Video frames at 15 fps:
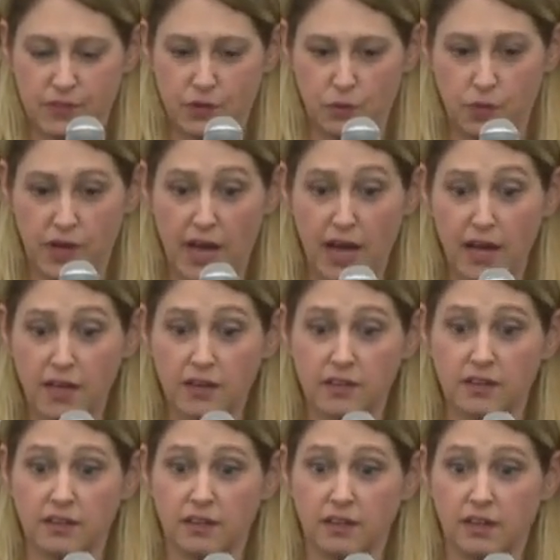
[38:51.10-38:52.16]
we
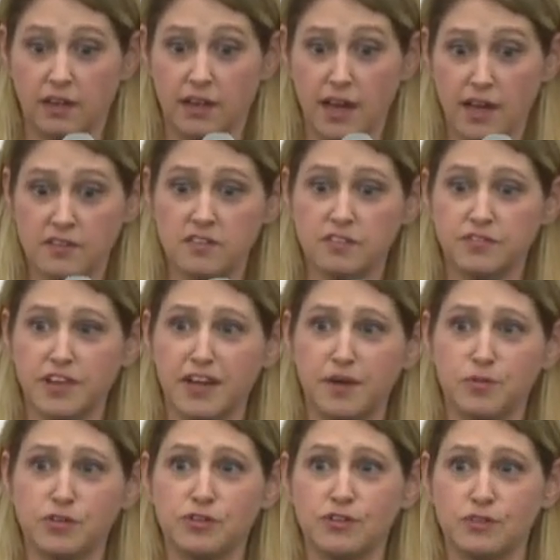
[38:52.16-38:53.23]
had NASA Flight
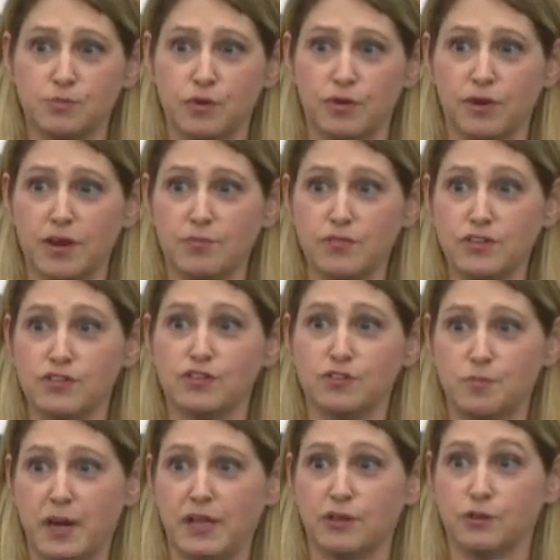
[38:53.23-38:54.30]
Opportunities Program
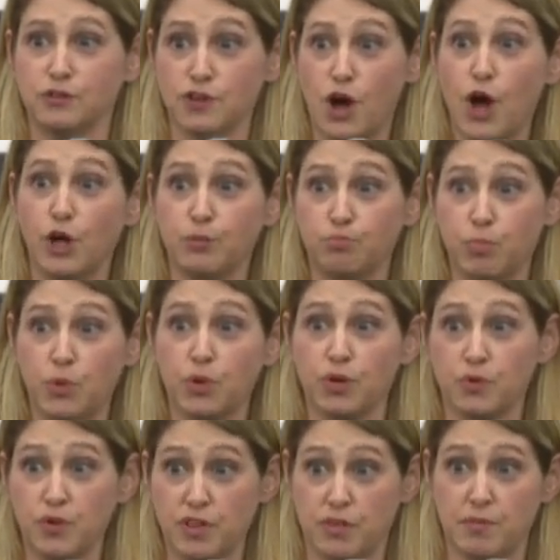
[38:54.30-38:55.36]
research payloads on
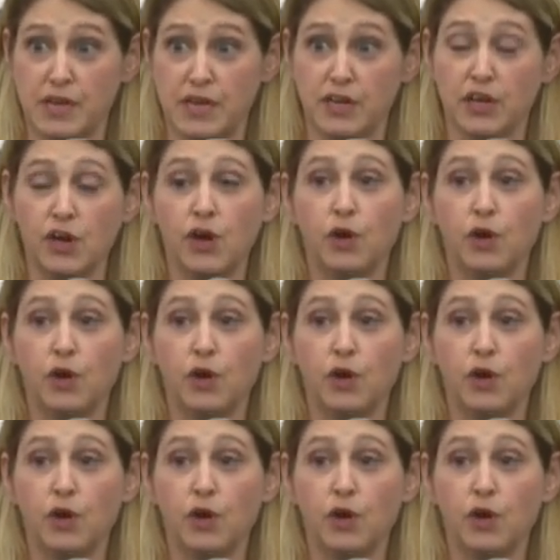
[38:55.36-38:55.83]
board with me.